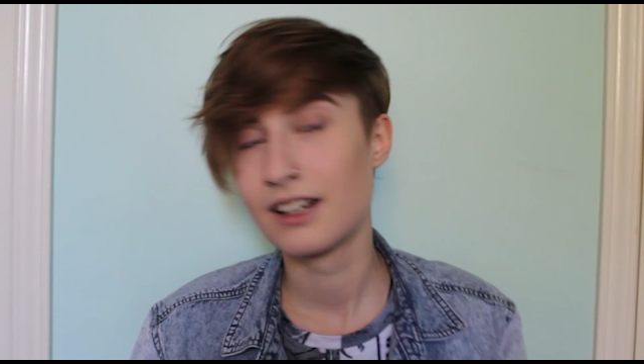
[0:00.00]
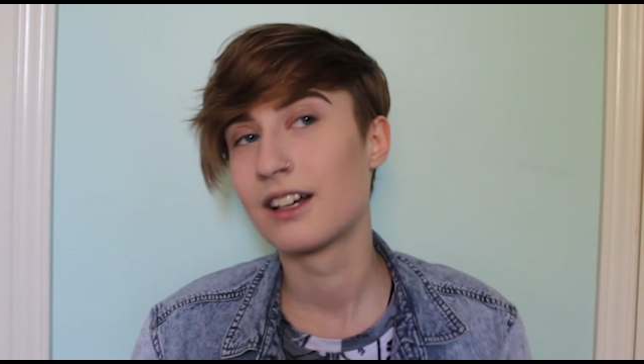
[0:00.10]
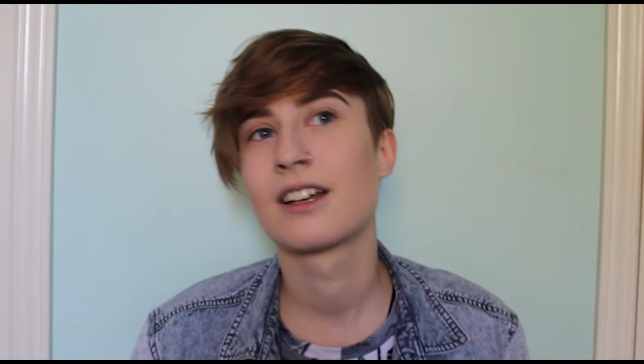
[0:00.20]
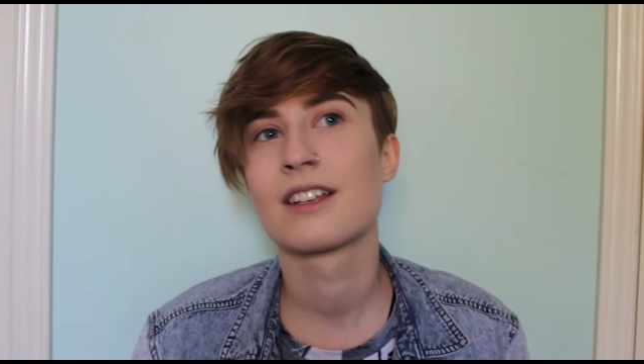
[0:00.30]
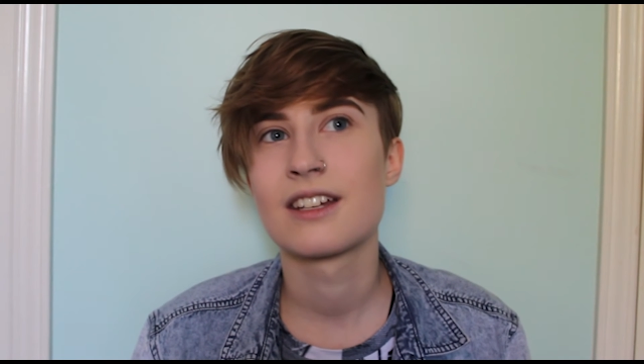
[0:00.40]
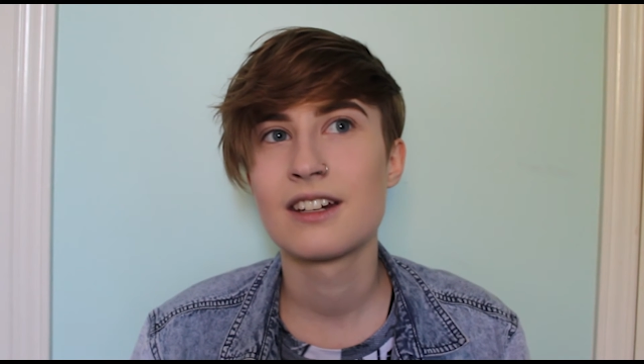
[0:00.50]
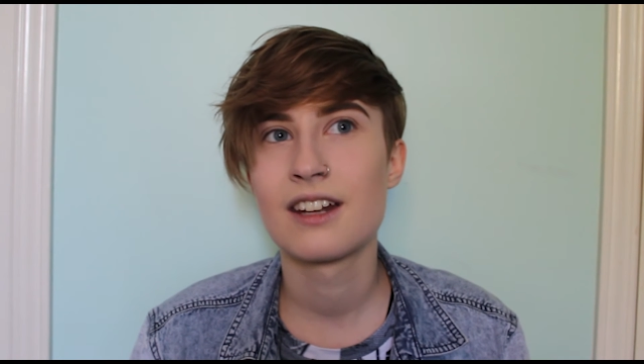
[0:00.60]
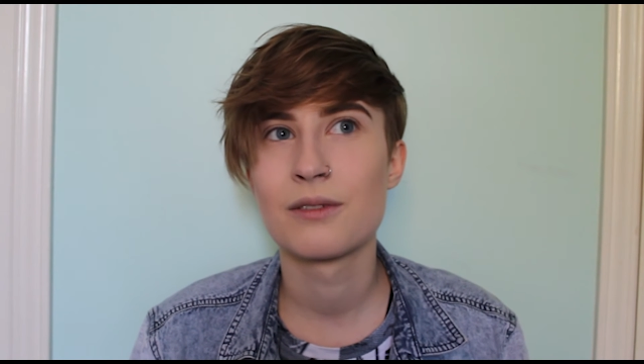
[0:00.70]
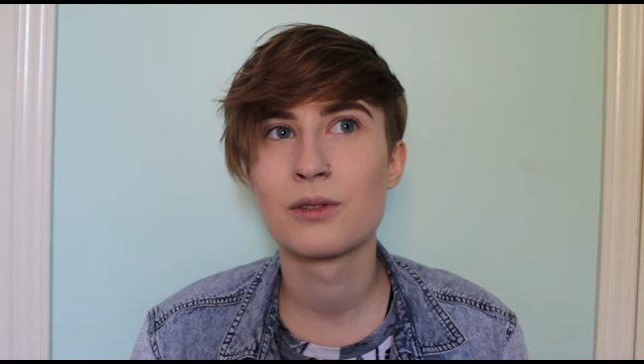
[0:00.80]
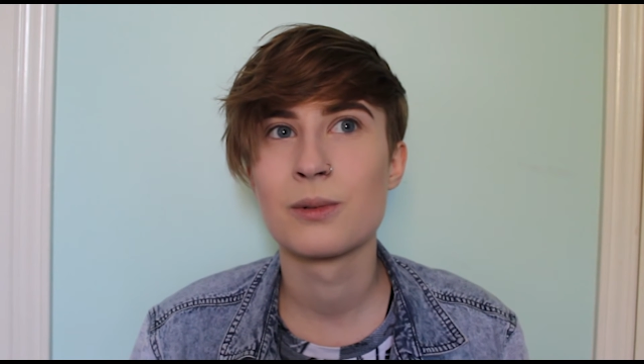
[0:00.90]
Because I didn't
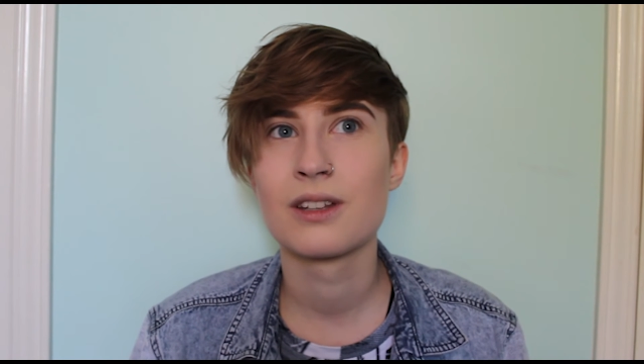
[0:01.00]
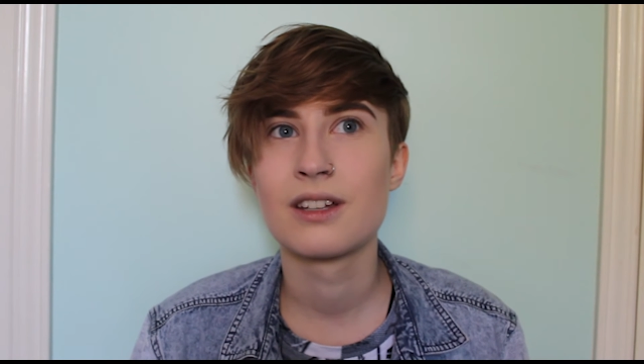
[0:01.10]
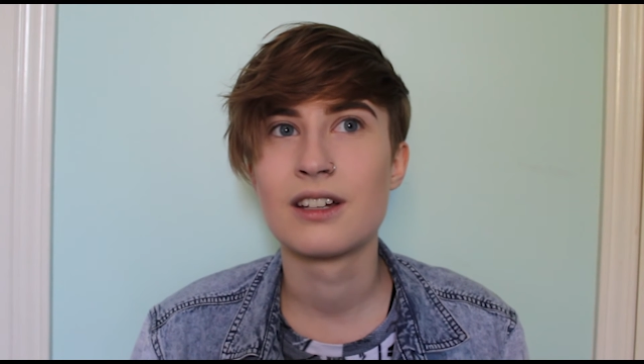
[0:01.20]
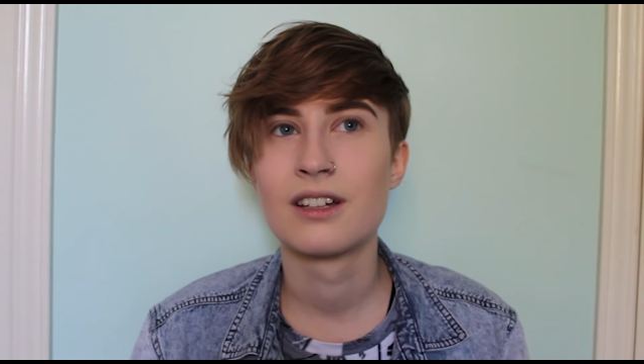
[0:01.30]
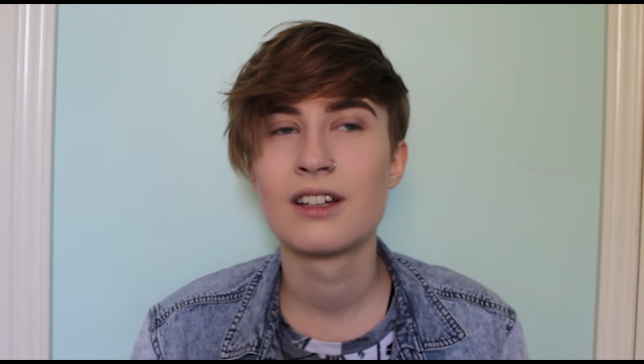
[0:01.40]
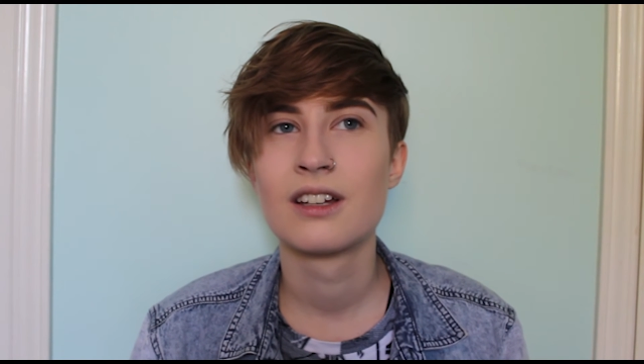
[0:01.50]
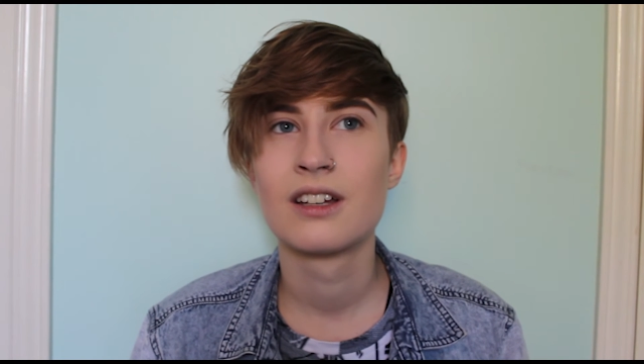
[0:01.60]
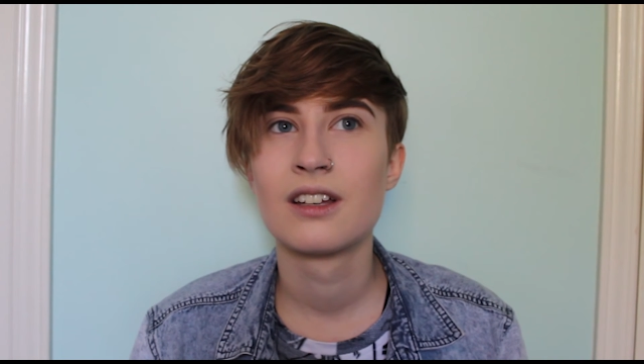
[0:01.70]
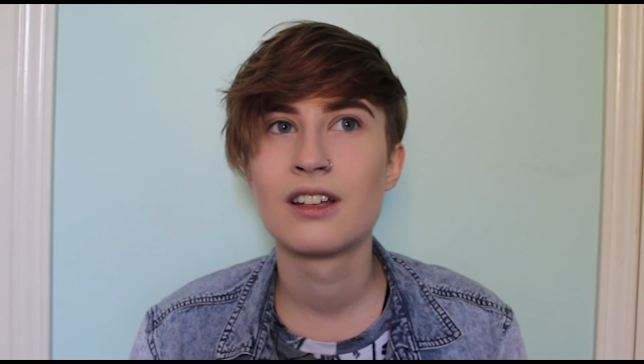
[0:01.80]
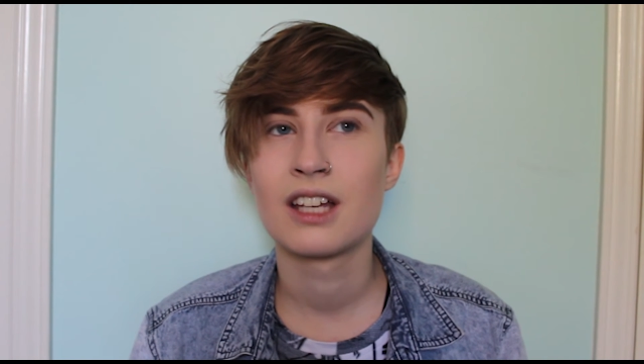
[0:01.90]
have to really
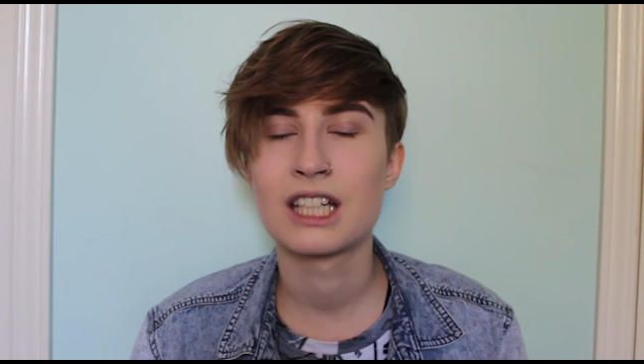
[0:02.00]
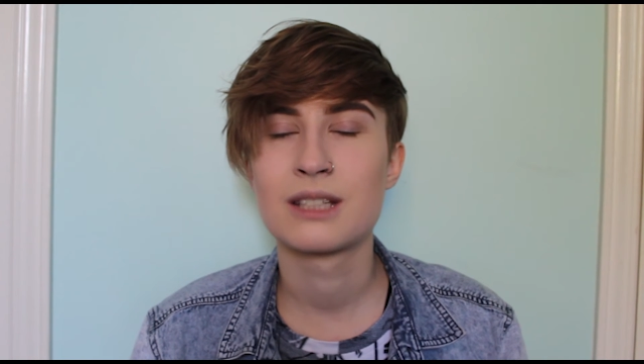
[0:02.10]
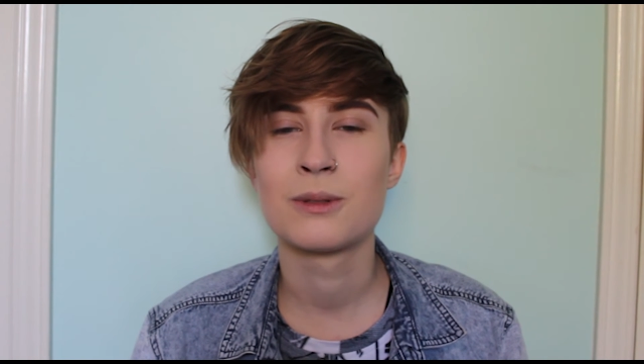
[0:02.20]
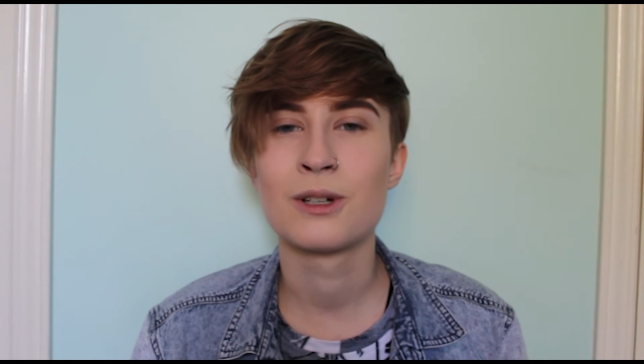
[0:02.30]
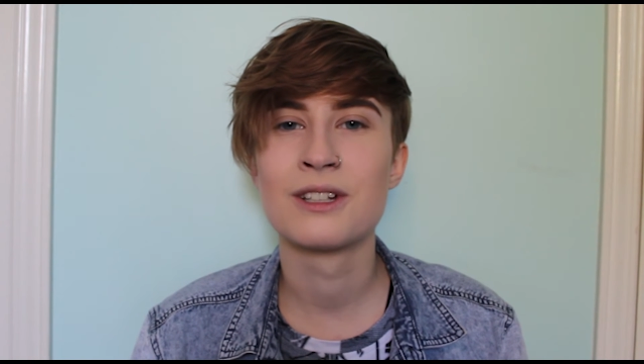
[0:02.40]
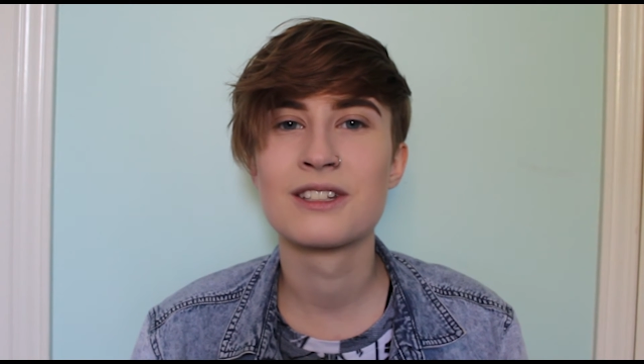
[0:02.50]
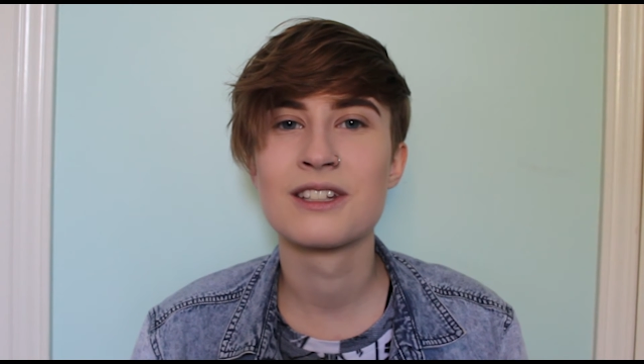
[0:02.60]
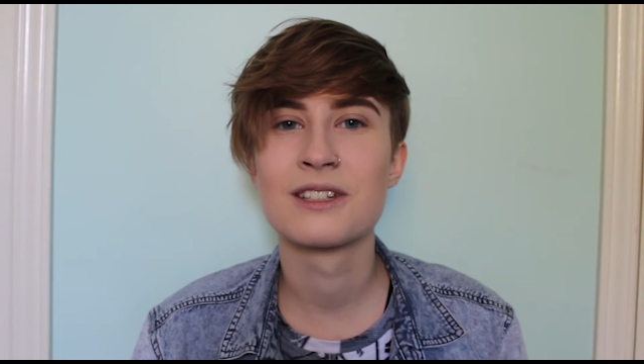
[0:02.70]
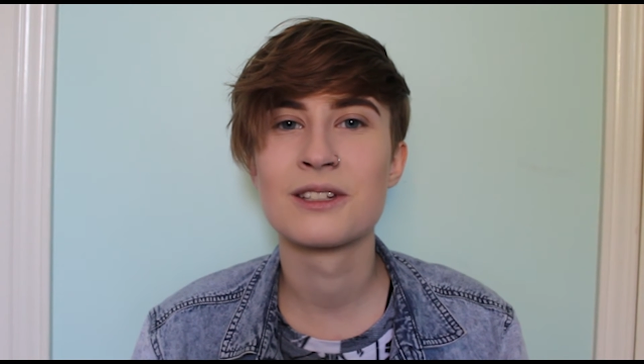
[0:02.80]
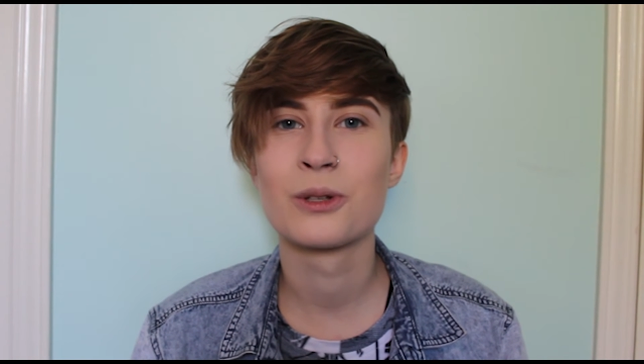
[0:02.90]
experience
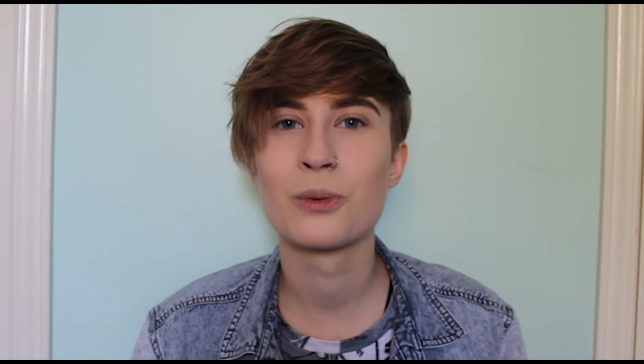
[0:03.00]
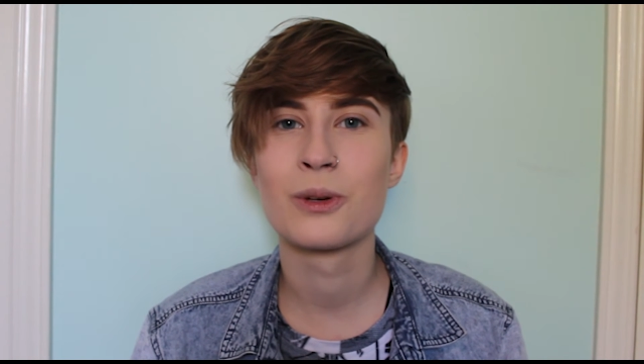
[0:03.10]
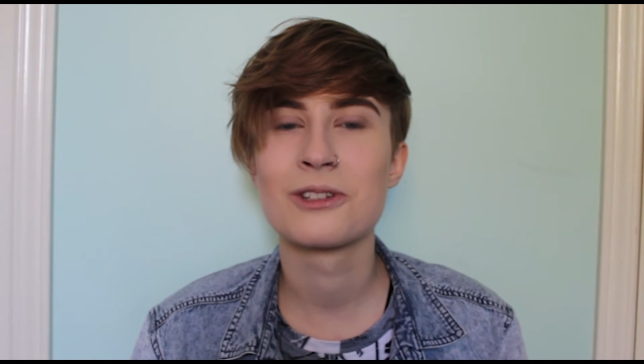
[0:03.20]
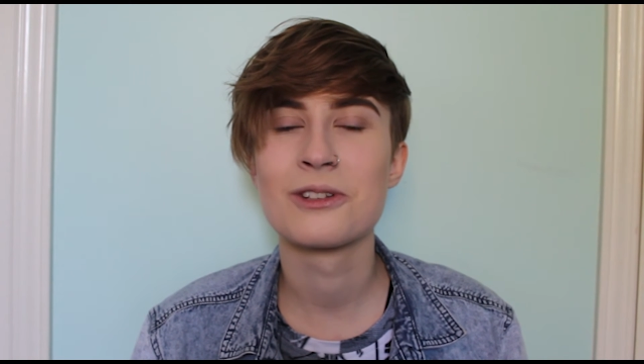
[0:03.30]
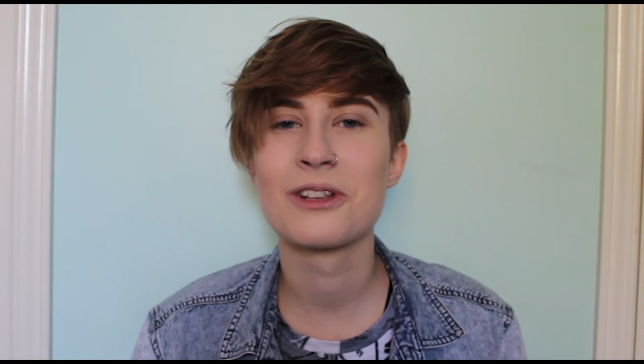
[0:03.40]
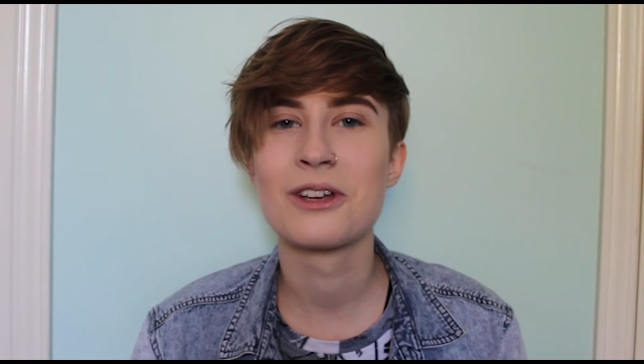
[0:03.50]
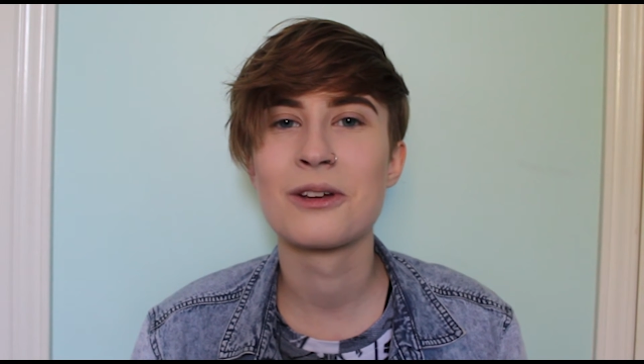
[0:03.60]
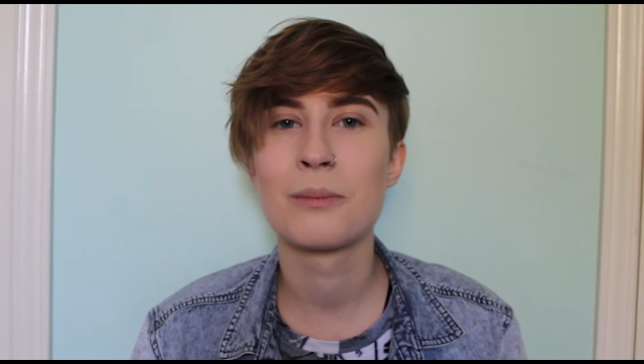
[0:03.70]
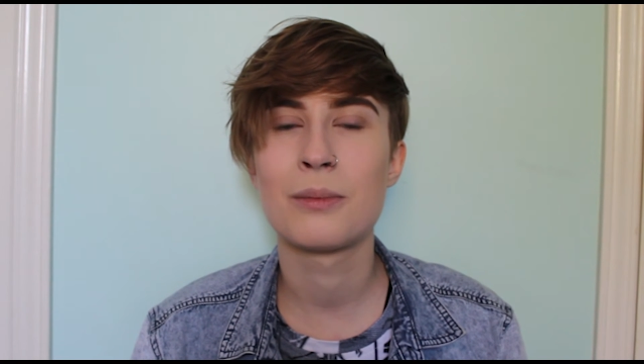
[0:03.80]
this until recently,